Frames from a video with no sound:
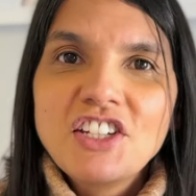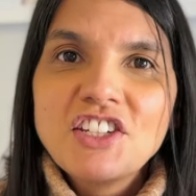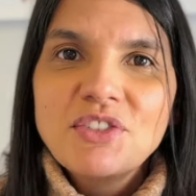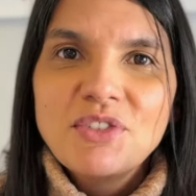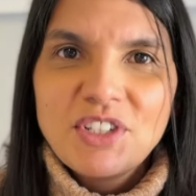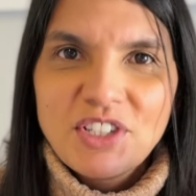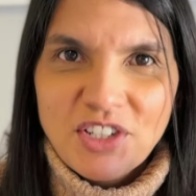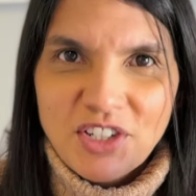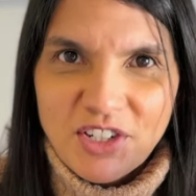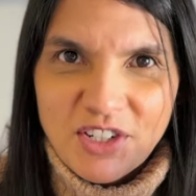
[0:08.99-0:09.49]
to
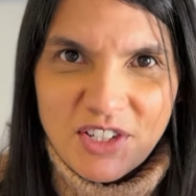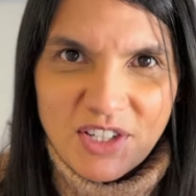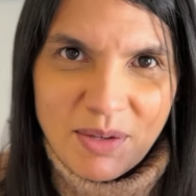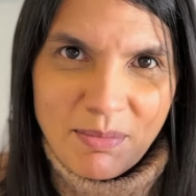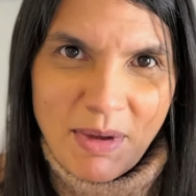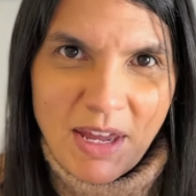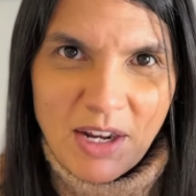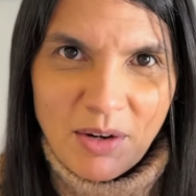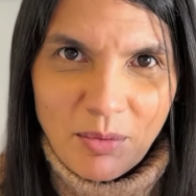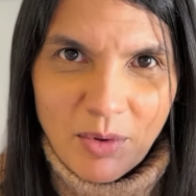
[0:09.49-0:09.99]
return to the
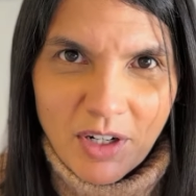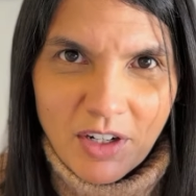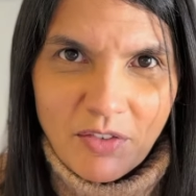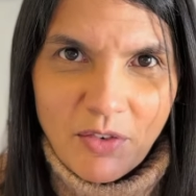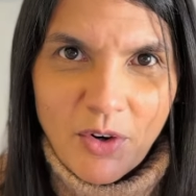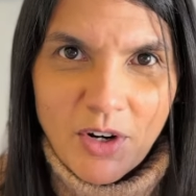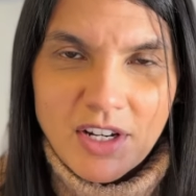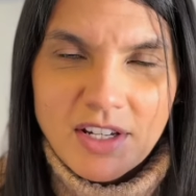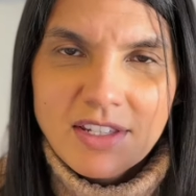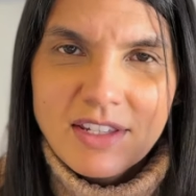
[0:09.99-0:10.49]
paid
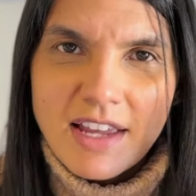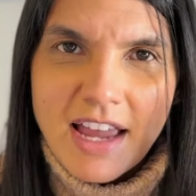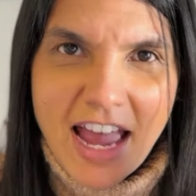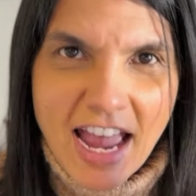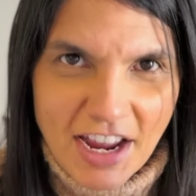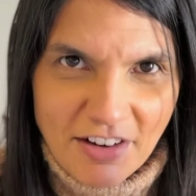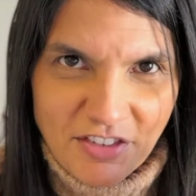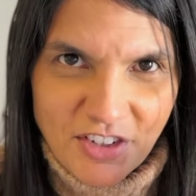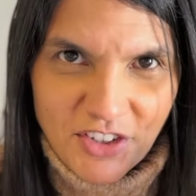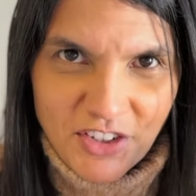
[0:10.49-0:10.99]
workforce
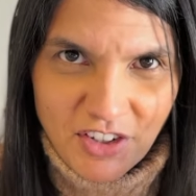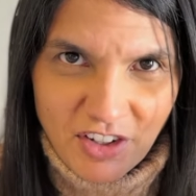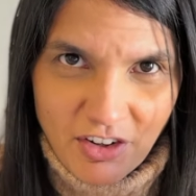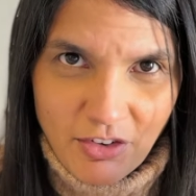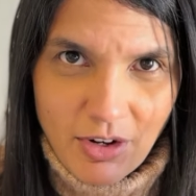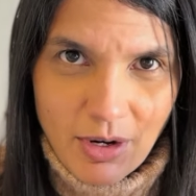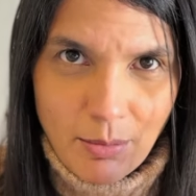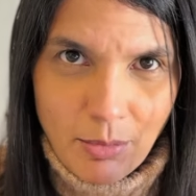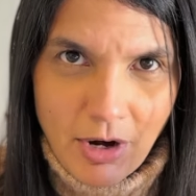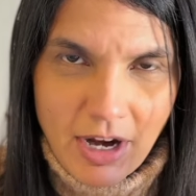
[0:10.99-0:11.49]
after your
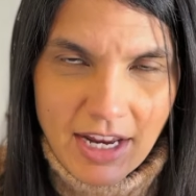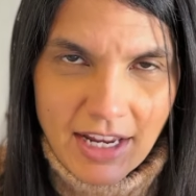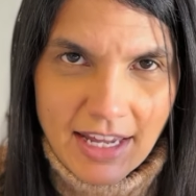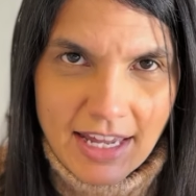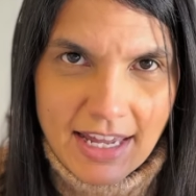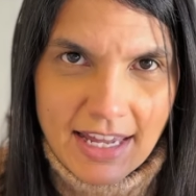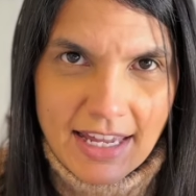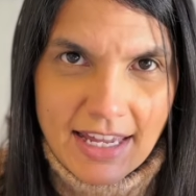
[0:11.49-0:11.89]
career break.